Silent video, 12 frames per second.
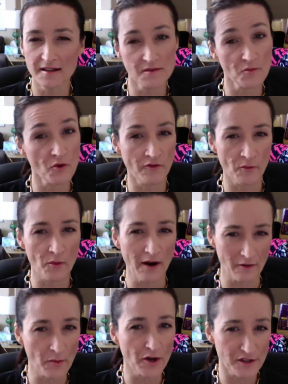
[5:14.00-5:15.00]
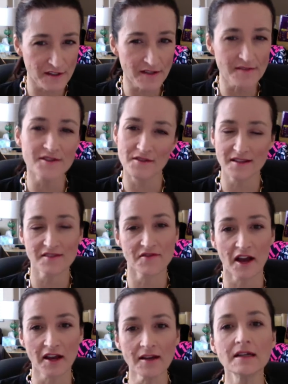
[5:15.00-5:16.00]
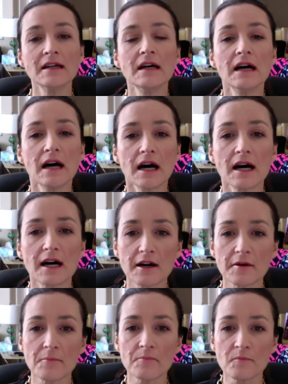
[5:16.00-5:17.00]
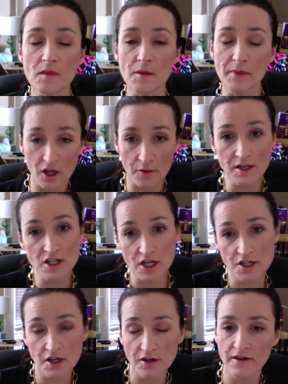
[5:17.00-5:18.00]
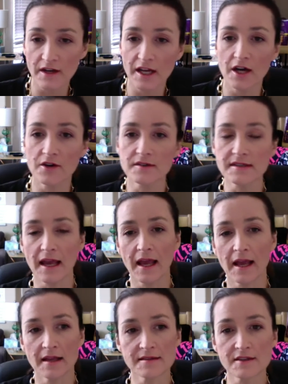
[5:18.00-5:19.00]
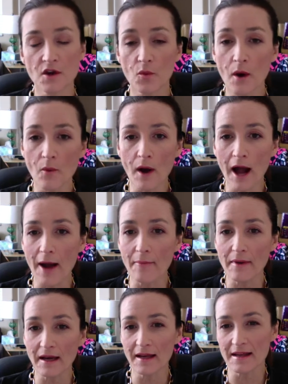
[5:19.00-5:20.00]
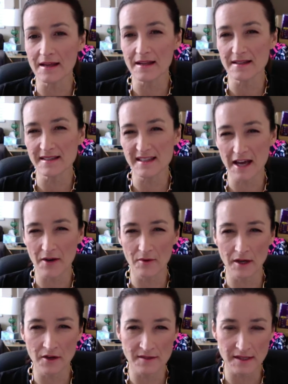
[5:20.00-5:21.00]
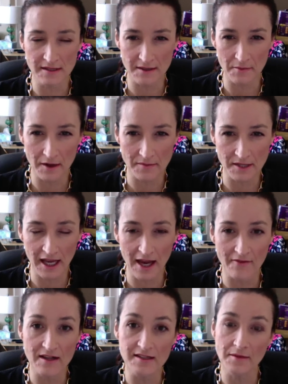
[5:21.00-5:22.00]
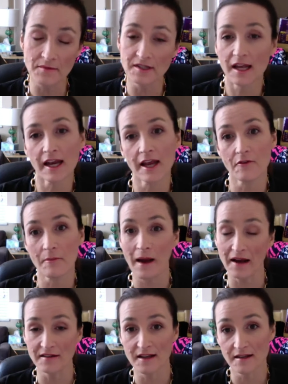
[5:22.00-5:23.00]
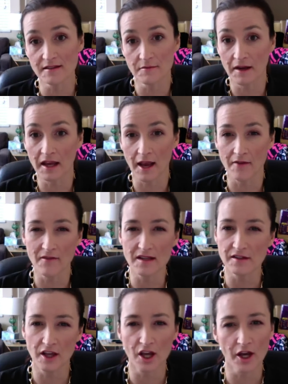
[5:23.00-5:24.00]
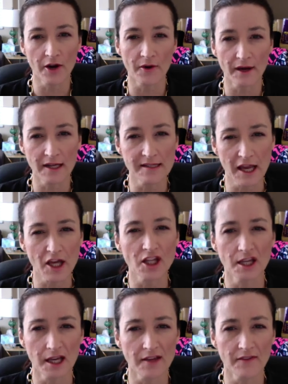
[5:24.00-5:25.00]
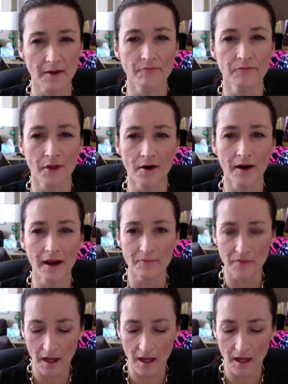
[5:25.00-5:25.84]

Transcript: more of a private person, so that's fine. But he'll be judging your videos, and so what will happen is when you submit them to Canvas, I'm just going to give him access to my Canvas so you can go in and take a look at them. All right.